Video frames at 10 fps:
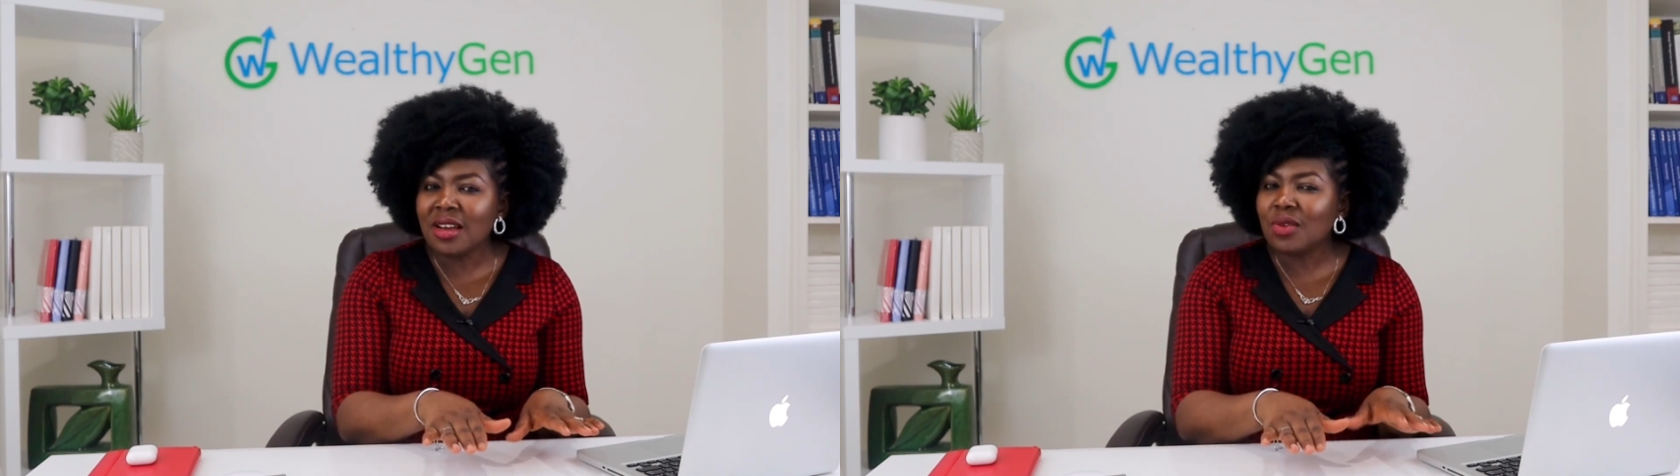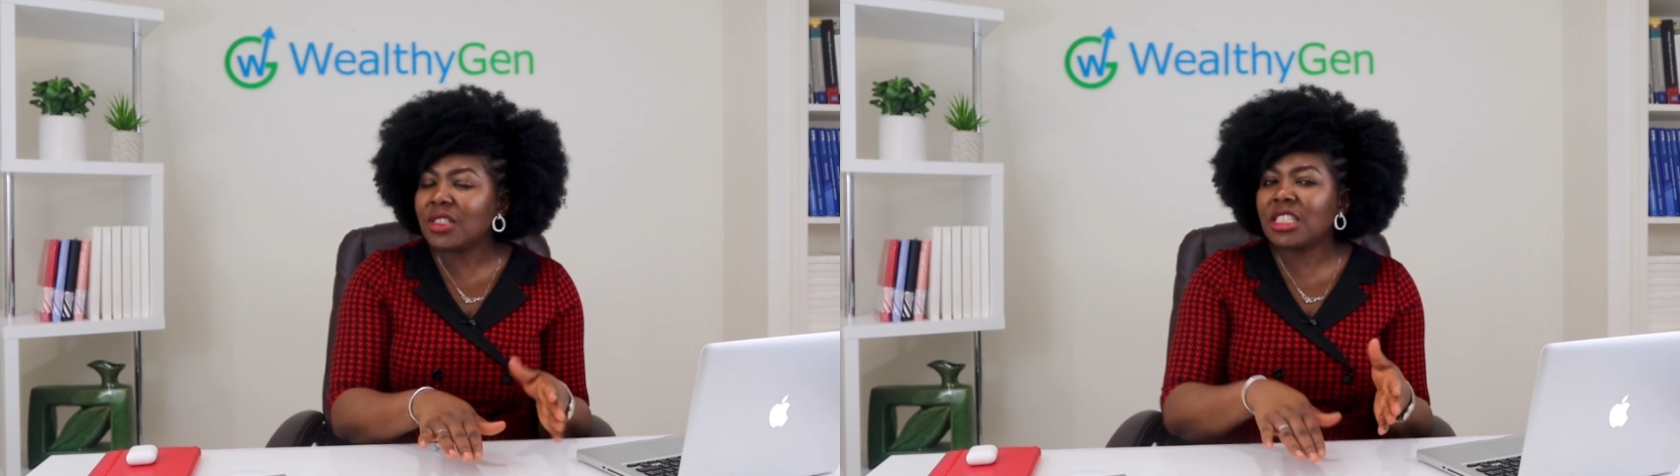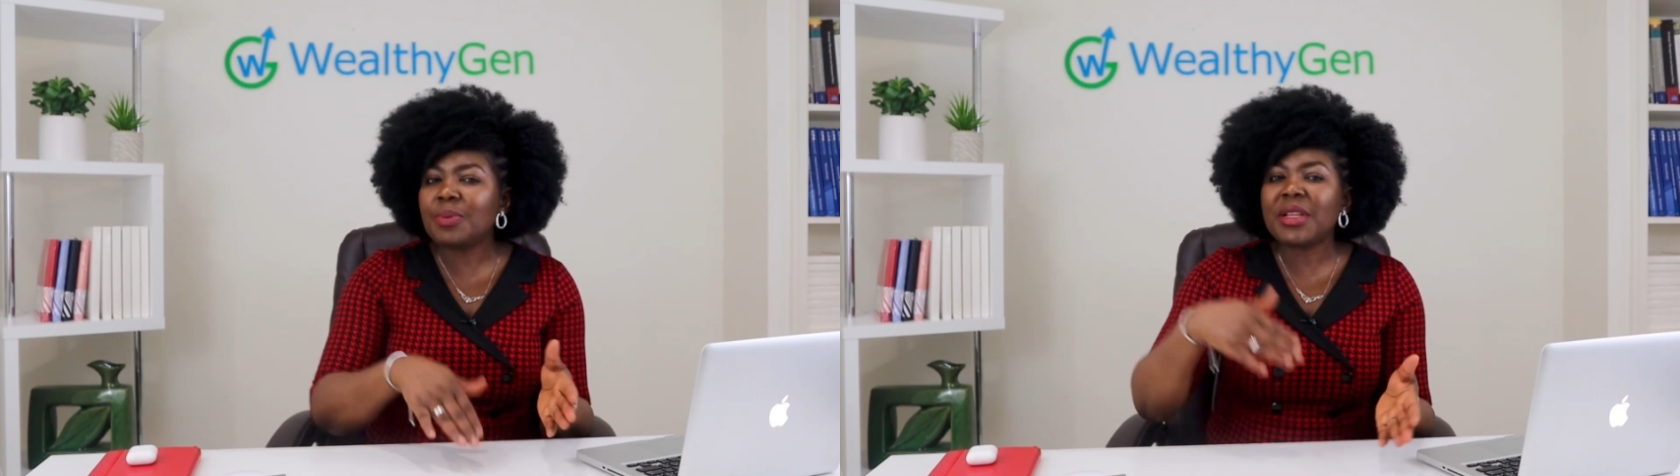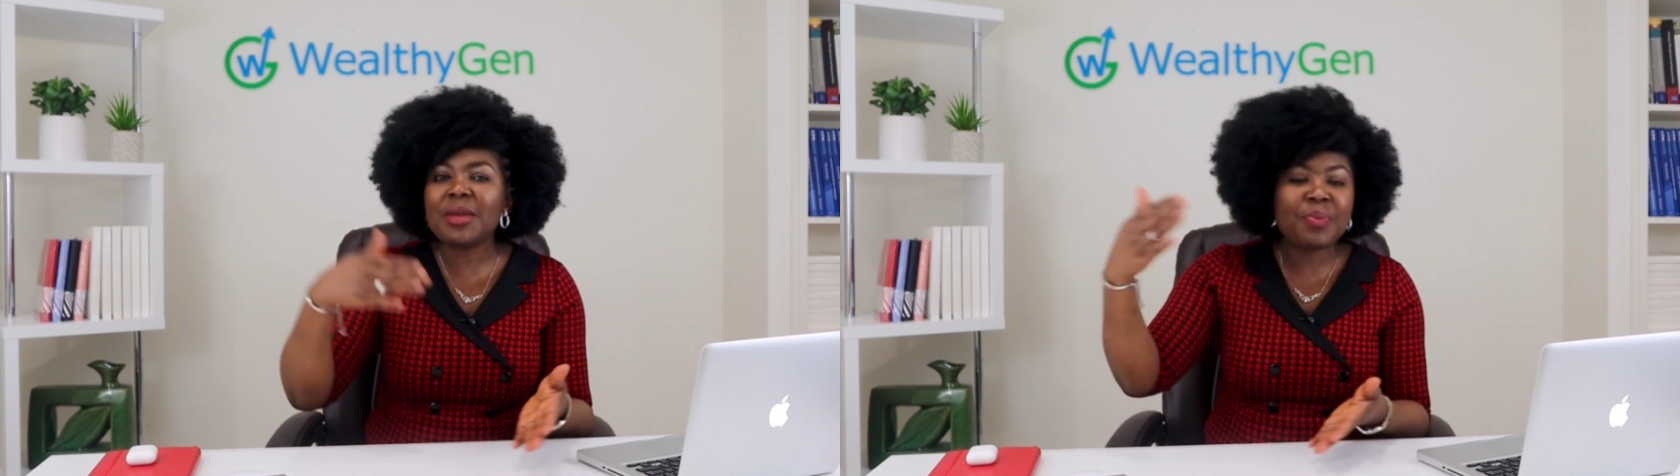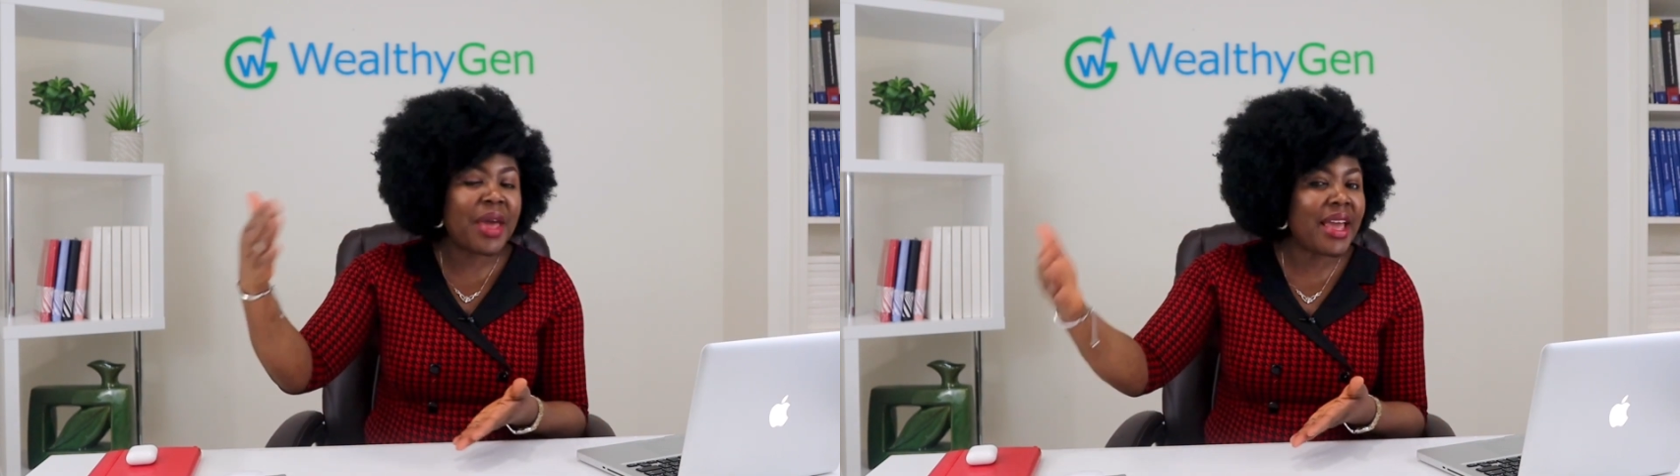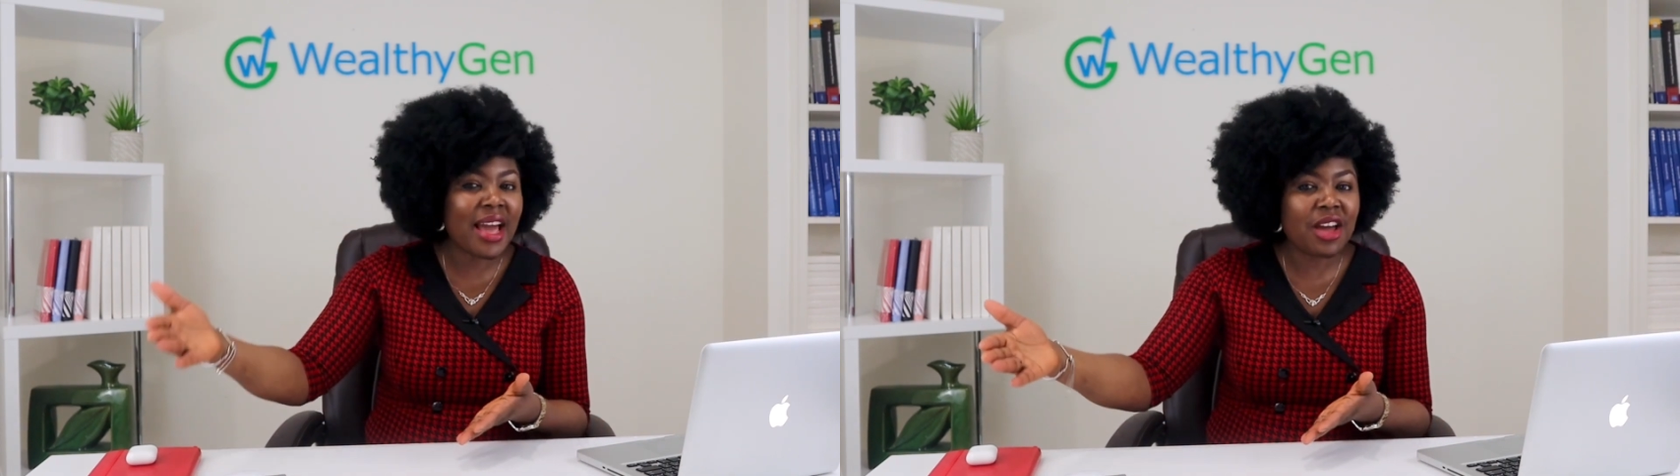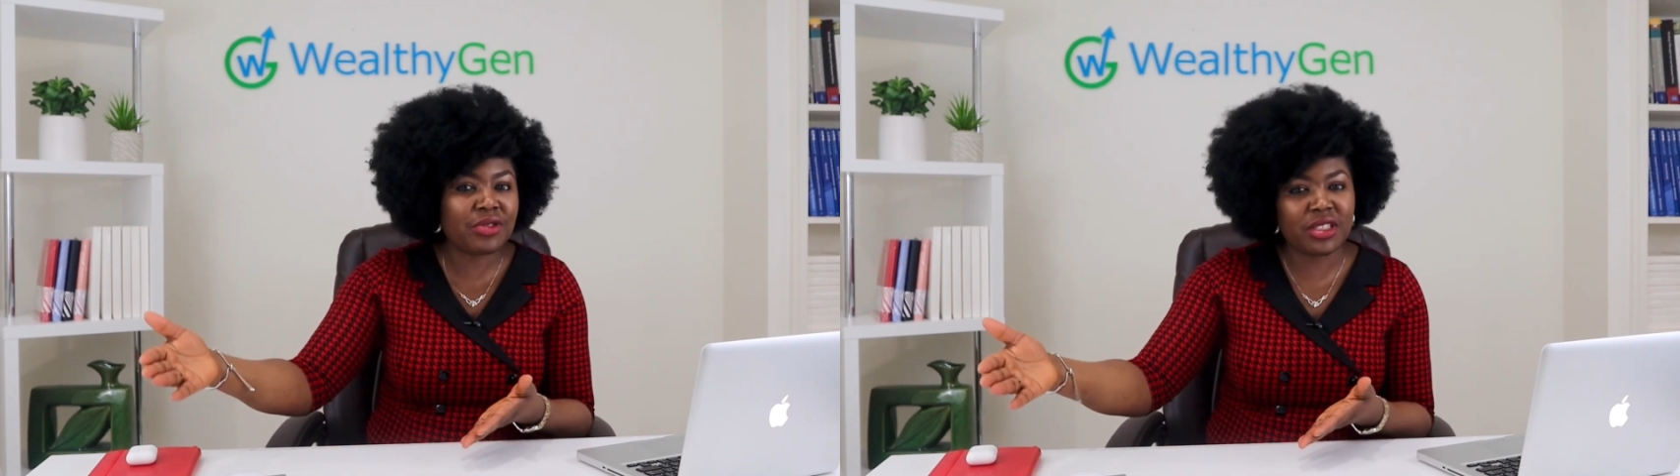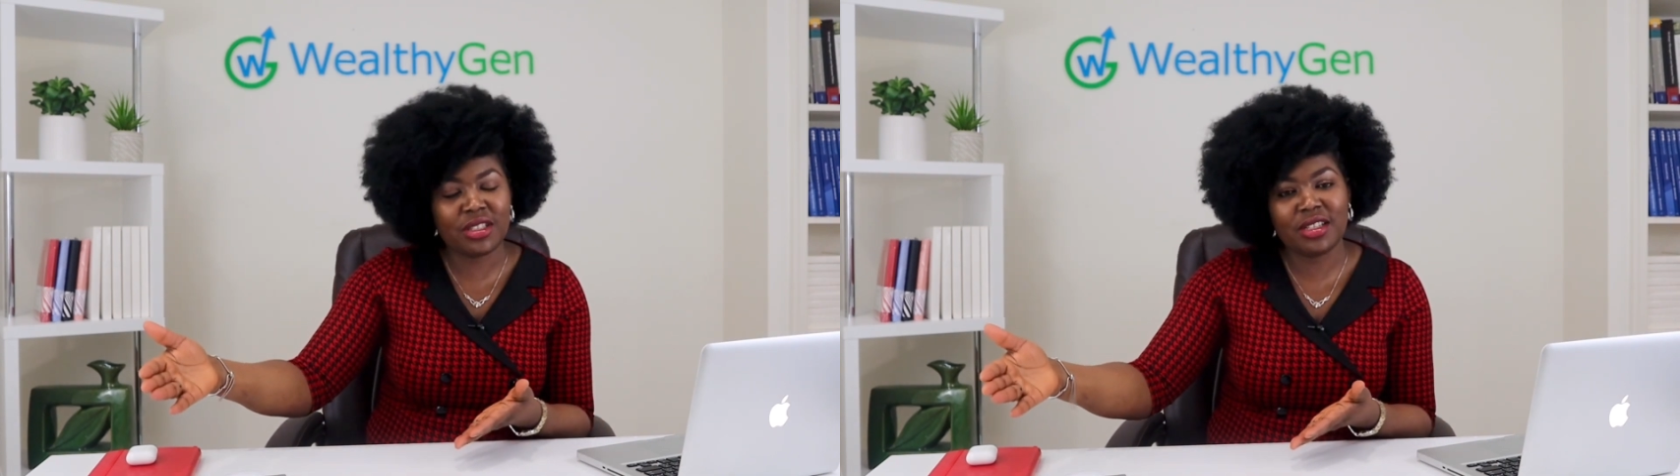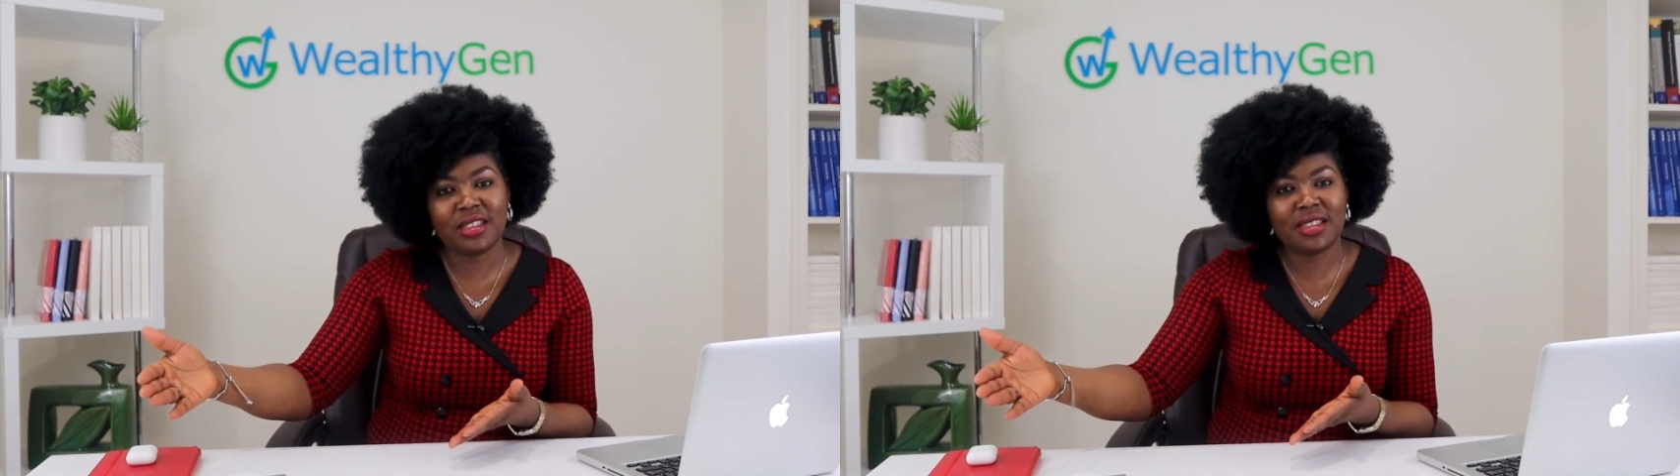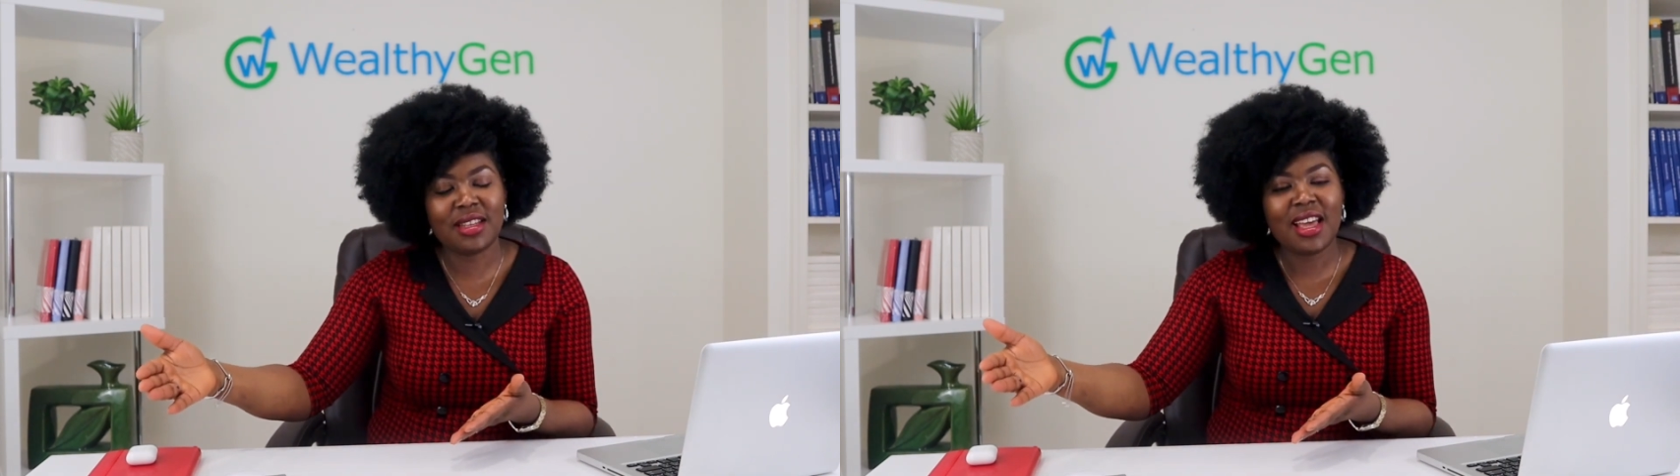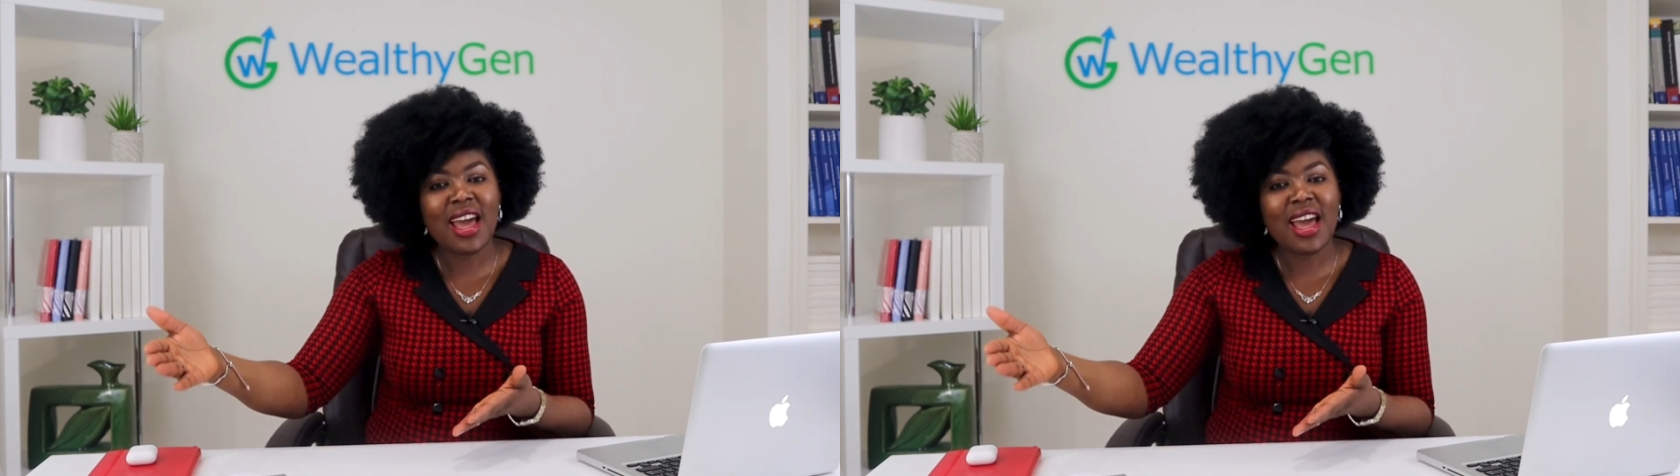will typically pay high returns,